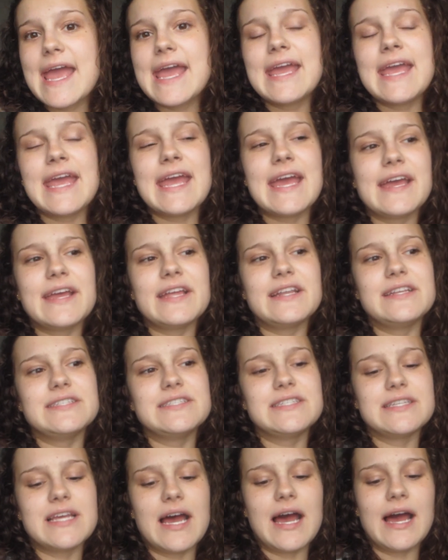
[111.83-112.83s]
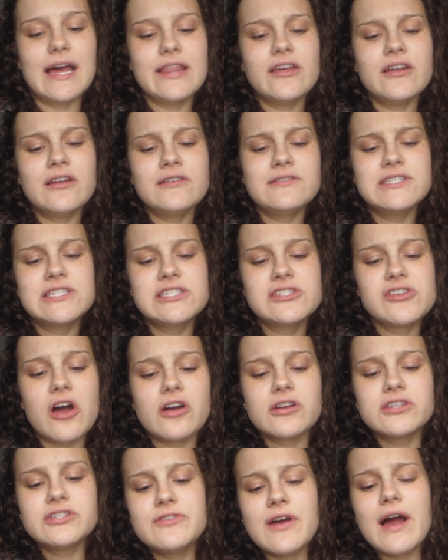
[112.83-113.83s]
And I thought I'd just
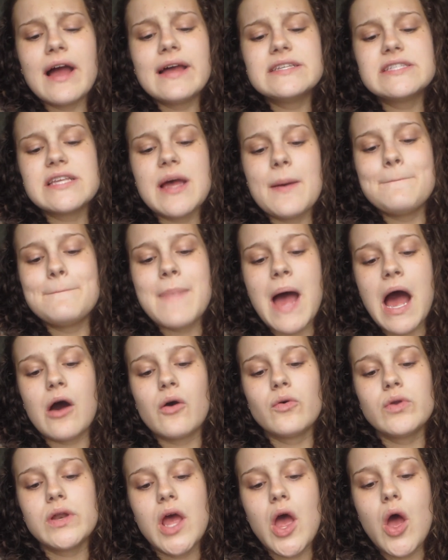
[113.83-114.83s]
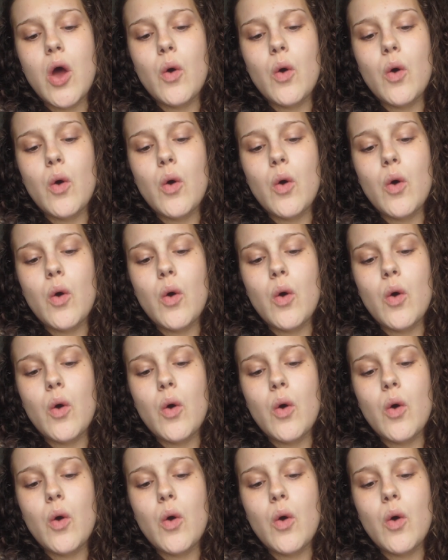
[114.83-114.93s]
talk to you guys about